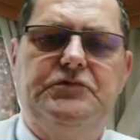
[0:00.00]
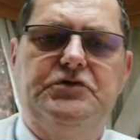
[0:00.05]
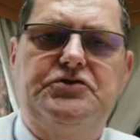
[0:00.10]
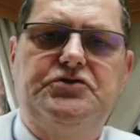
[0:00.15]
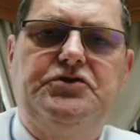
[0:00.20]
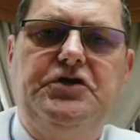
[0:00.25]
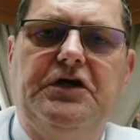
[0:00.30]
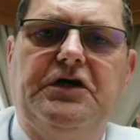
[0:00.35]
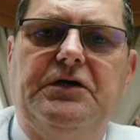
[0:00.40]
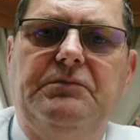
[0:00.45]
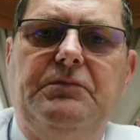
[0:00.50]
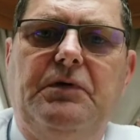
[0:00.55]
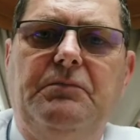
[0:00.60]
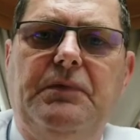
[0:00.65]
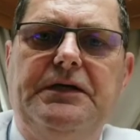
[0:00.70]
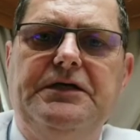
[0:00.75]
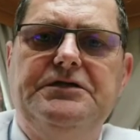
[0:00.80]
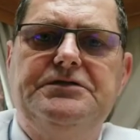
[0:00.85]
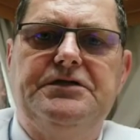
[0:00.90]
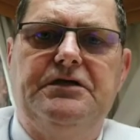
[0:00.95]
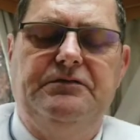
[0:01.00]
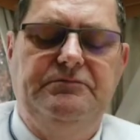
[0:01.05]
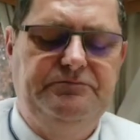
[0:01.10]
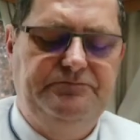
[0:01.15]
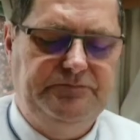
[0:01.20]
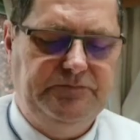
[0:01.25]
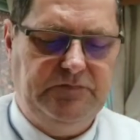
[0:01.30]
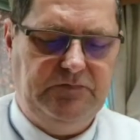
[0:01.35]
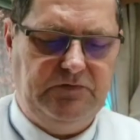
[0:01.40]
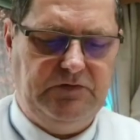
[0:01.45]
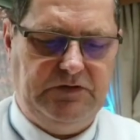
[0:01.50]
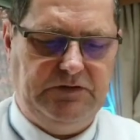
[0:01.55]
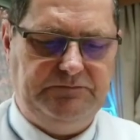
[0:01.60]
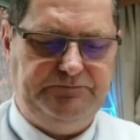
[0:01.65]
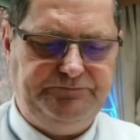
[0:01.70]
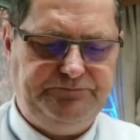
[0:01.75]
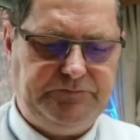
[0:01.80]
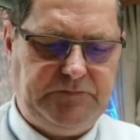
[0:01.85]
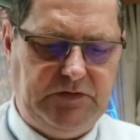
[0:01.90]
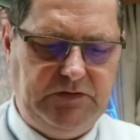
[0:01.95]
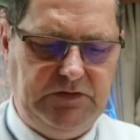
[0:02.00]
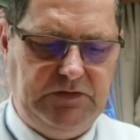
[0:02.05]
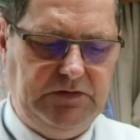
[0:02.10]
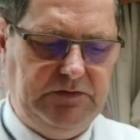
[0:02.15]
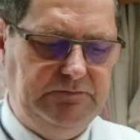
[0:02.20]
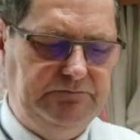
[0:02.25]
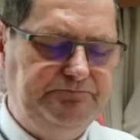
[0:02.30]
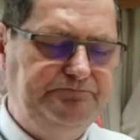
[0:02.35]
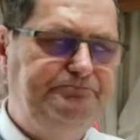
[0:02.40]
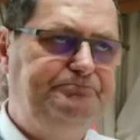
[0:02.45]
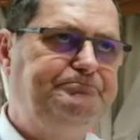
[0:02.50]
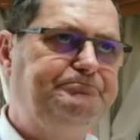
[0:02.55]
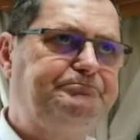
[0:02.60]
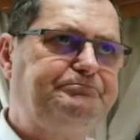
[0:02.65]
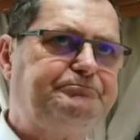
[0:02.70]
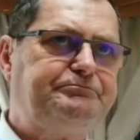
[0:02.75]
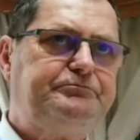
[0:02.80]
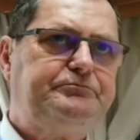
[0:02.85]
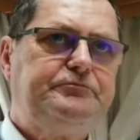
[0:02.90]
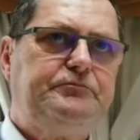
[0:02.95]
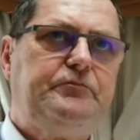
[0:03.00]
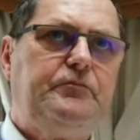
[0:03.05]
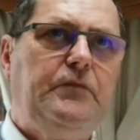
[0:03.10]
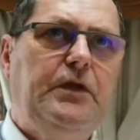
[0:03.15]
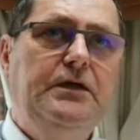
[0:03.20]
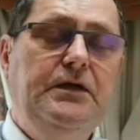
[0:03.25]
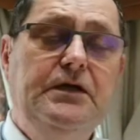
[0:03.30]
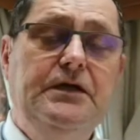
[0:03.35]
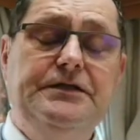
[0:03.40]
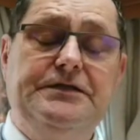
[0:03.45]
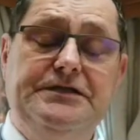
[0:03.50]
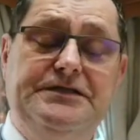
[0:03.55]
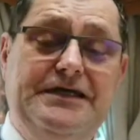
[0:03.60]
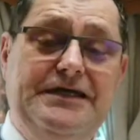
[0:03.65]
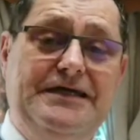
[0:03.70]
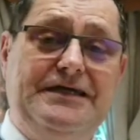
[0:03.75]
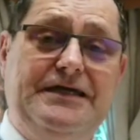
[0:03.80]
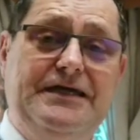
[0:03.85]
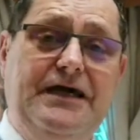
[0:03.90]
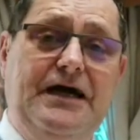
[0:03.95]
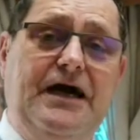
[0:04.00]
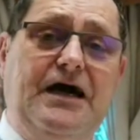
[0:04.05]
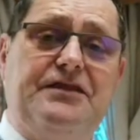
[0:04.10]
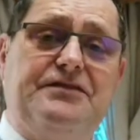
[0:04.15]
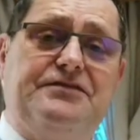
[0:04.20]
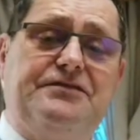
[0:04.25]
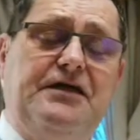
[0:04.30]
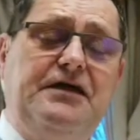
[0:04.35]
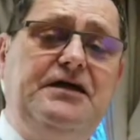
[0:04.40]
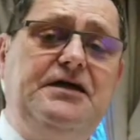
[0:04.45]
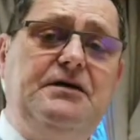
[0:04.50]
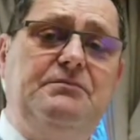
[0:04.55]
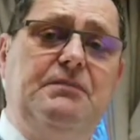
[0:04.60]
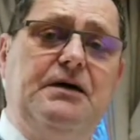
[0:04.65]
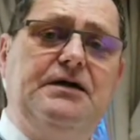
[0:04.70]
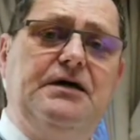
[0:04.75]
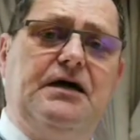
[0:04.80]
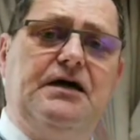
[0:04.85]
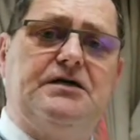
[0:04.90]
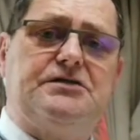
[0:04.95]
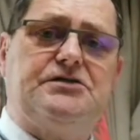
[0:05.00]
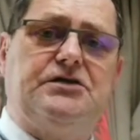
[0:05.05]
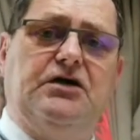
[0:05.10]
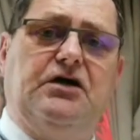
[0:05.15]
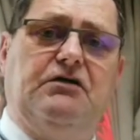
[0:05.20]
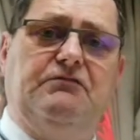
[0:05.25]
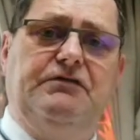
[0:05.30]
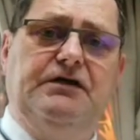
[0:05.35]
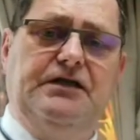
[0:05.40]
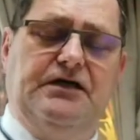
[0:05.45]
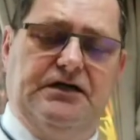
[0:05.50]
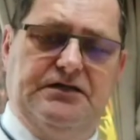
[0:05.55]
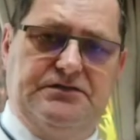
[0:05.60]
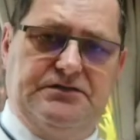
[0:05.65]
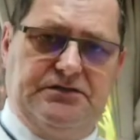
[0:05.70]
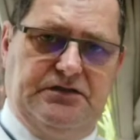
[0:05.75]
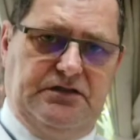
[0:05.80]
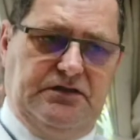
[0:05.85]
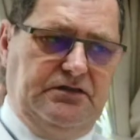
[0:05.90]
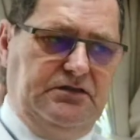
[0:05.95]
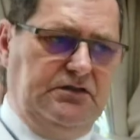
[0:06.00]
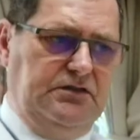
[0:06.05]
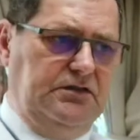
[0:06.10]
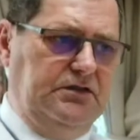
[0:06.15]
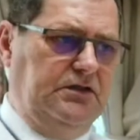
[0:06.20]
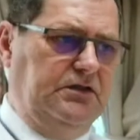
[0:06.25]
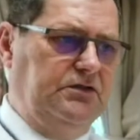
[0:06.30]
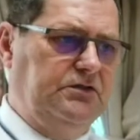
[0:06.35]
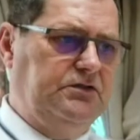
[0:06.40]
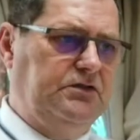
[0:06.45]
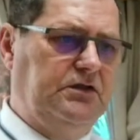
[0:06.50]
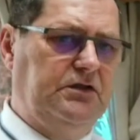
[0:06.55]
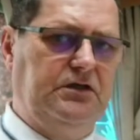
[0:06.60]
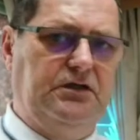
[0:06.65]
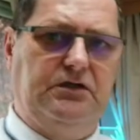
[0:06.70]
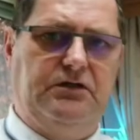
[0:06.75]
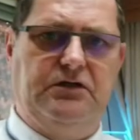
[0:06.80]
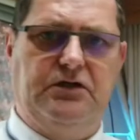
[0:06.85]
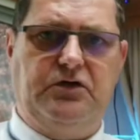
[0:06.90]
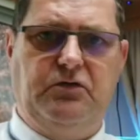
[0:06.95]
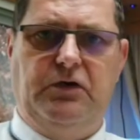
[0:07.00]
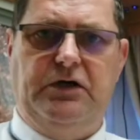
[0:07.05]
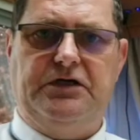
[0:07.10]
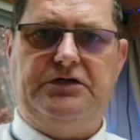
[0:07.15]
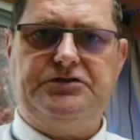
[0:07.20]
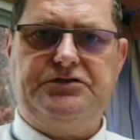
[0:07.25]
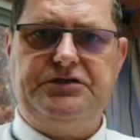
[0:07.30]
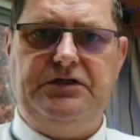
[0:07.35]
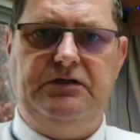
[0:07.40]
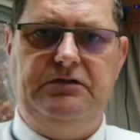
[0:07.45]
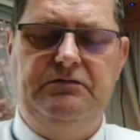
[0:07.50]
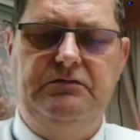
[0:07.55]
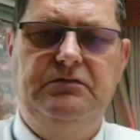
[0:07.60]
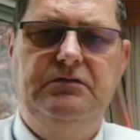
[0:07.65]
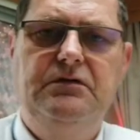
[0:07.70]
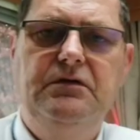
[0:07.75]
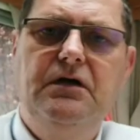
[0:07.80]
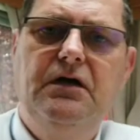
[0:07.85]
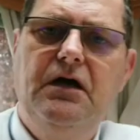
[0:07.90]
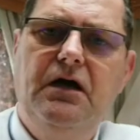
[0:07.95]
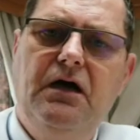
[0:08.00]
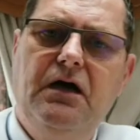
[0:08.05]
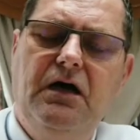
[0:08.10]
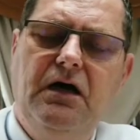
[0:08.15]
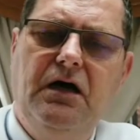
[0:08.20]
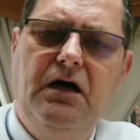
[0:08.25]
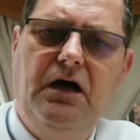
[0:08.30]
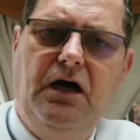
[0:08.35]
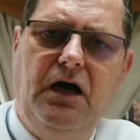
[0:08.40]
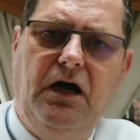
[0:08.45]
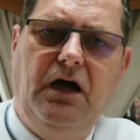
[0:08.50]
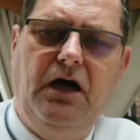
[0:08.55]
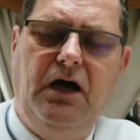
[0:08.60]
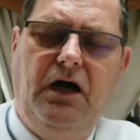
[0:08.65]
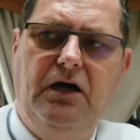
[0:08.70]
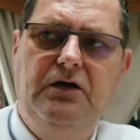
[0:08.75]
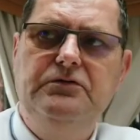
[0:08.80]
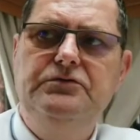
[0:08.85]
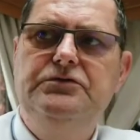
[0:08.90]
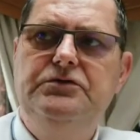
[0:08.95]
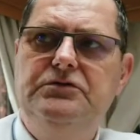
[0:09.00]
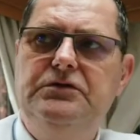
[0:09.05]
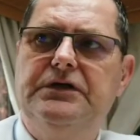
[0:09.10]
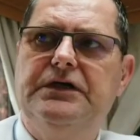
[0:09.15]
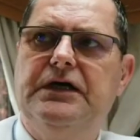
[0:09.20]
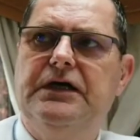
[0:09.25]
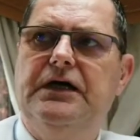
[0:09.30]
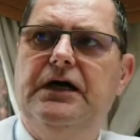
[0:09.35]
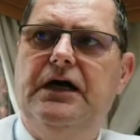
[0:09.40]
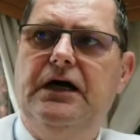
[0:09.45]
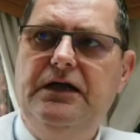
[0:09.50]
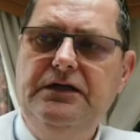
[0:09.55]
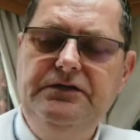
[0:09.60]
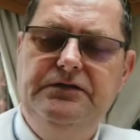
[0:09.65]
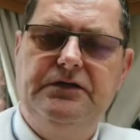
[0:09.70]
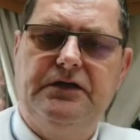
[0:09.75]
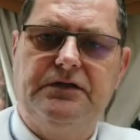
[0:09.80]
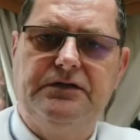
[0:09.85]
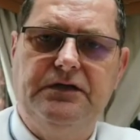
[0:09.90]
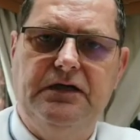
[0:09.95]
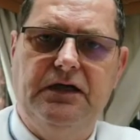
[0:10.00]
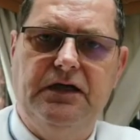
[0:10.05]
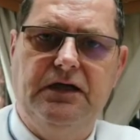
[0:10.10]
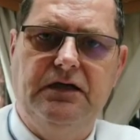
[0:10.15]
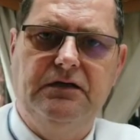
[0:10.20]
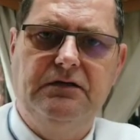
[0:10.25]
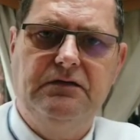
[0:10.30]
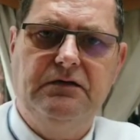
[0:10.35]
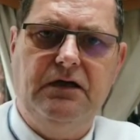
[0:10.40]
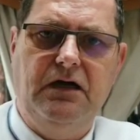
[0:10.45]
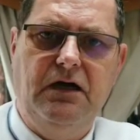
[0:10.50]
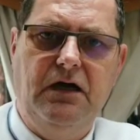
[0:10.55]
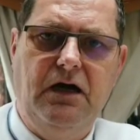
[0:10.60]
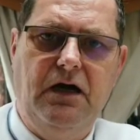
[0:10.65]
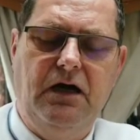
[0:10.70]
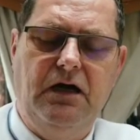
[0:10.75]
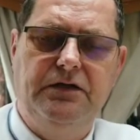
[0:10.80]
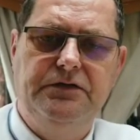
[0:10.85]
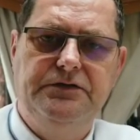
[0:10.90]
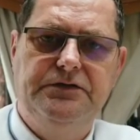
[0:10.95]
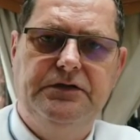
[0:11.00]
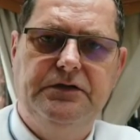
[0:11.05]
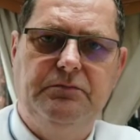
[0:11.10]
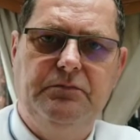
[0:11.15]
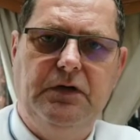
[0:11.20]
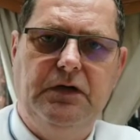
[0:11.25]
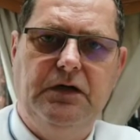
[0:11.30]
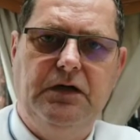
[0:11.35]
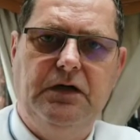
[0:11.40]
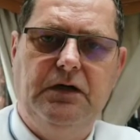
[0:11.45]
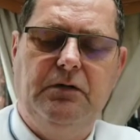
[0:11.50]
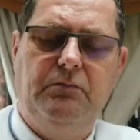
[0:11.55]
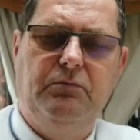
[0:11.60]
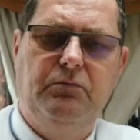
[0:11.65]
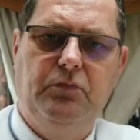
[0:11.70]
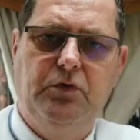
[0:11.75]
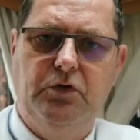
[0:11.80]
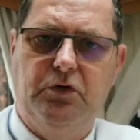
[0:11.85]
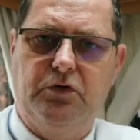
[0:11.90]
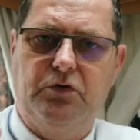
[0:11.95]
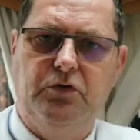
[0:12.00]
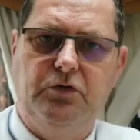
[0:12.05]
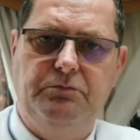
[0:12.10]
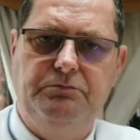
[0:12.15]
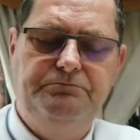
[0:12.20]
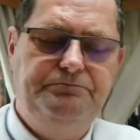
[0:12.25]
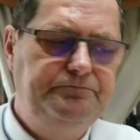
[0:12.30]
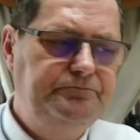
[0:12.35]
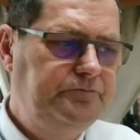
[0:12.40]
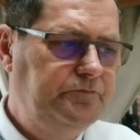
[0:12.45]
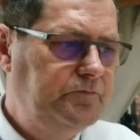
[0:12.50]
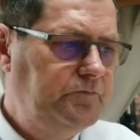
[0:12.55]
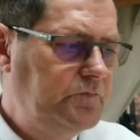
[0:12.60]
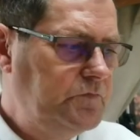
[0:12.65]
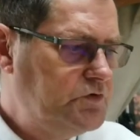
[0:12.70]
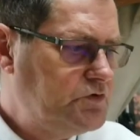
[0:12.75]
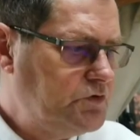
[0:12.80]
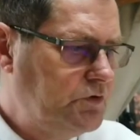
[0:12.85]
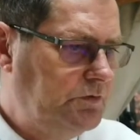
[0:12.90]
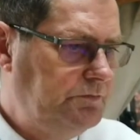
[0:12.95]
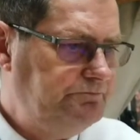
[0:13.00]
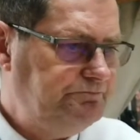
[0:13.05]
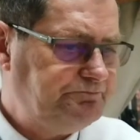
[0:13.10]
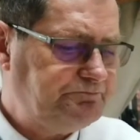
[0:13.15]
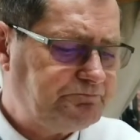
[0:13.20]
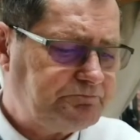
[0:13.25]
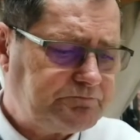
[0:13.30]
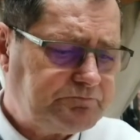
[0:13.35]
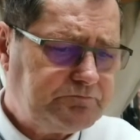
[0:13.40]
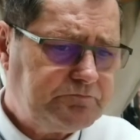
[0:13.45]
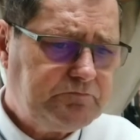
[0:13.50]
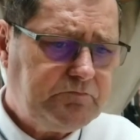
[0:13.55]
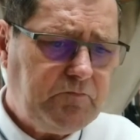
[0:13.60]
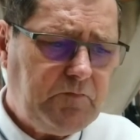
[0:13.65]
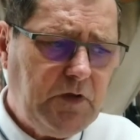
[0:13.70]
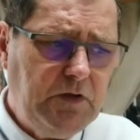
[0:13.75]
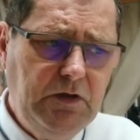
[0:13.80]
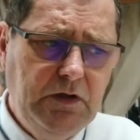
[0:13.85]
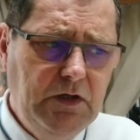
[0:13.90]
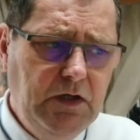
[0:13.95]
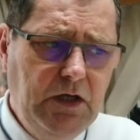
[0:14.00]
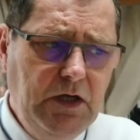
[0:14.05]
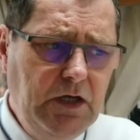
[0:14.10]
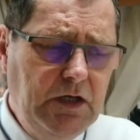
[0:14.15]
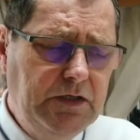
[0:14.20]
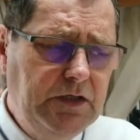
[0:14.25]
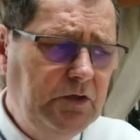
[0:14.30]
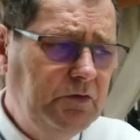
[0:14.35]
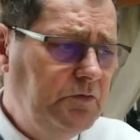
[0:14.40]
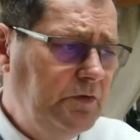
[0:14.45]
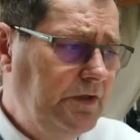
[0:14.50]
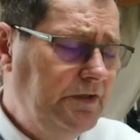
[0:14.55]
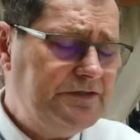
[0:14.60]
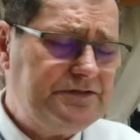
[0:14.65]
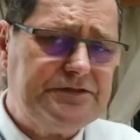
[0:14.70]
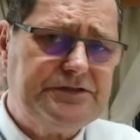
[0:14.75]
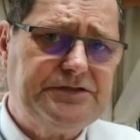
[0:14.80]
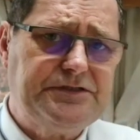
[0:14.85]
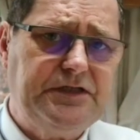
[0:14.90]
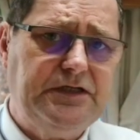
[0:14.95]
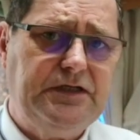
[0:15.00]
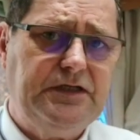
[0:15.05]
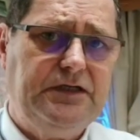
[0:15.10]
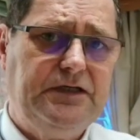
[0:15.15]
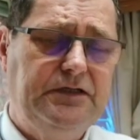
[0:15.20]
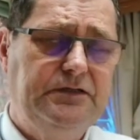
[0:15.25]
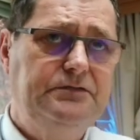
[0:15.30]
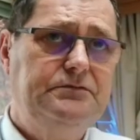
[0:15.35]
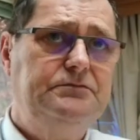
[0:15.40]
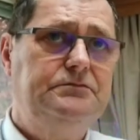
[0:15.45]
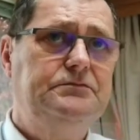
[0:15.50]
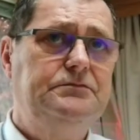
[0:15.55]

Just checking my mics in. Right. Um, today, I think I might actually have an answer to the question, how do I get internet into my motorhome? So, now it's uh,